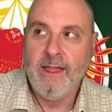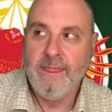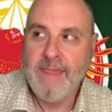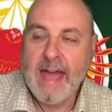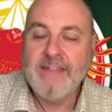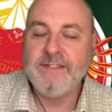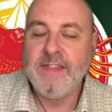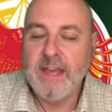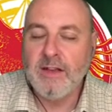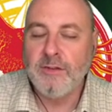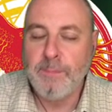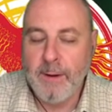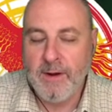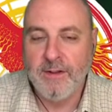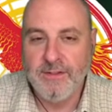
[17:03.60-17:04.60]
that's the
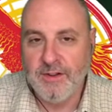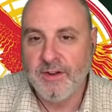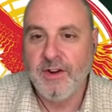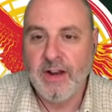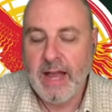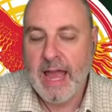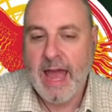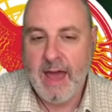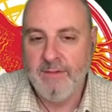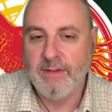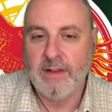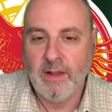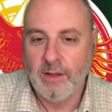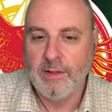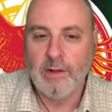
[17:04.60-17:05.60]
experience they're going to have
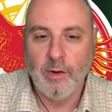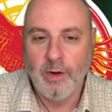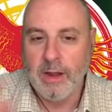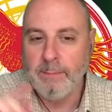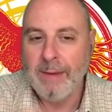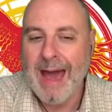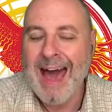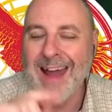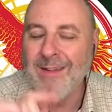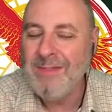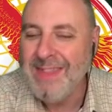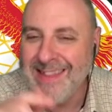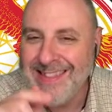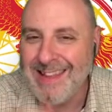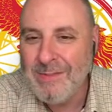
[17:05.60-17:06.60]
in Lothlorien, but I don't
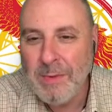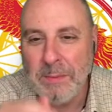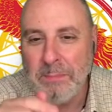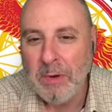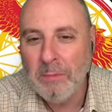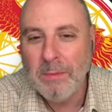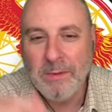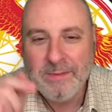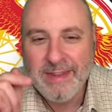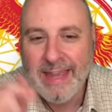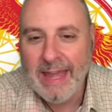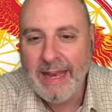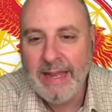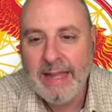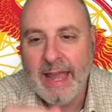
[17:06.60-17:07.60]
think that's what Bilbo's
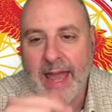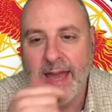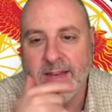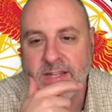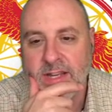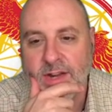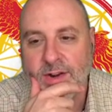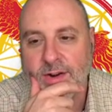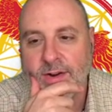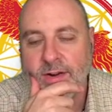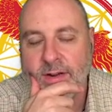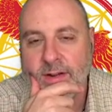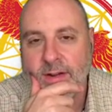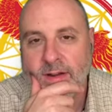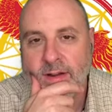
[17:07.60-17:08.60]
getting at here.
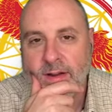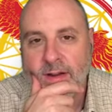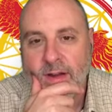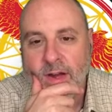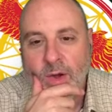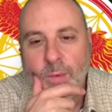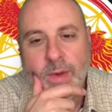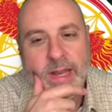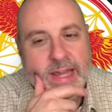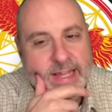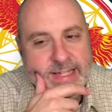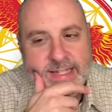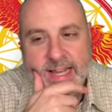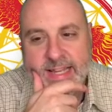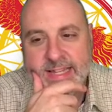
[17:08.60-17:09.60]
When he
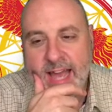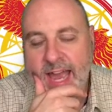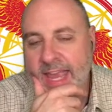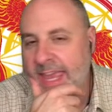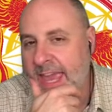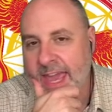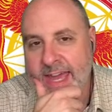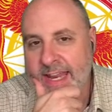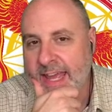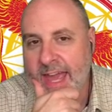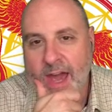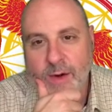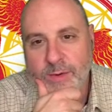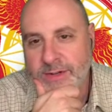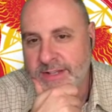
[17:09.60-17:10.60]
says, I can't
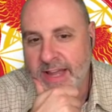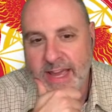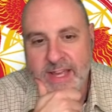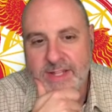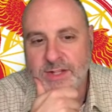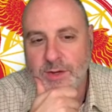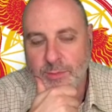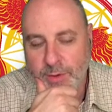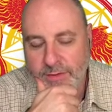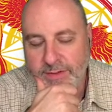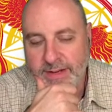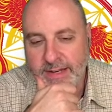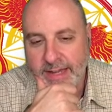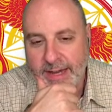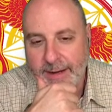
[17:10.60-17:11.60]
count days in
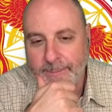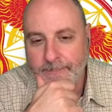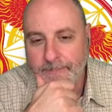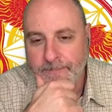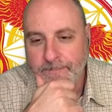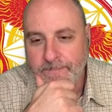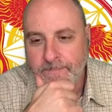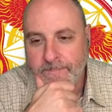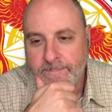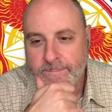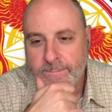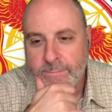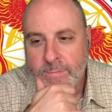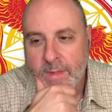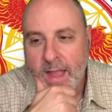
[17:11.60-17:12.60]
Rivendell,
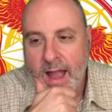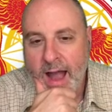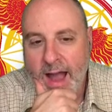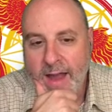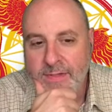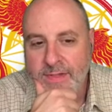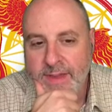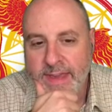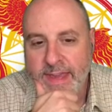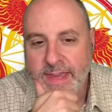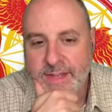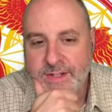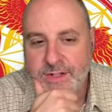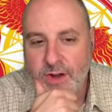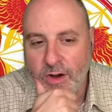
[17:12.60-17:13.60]
I think
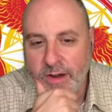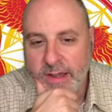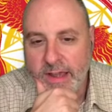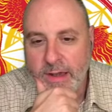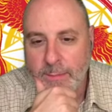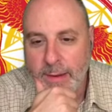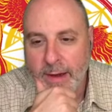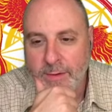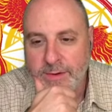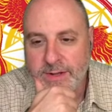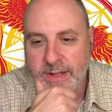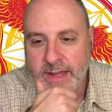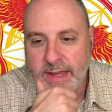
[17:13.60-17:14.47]
he's talking about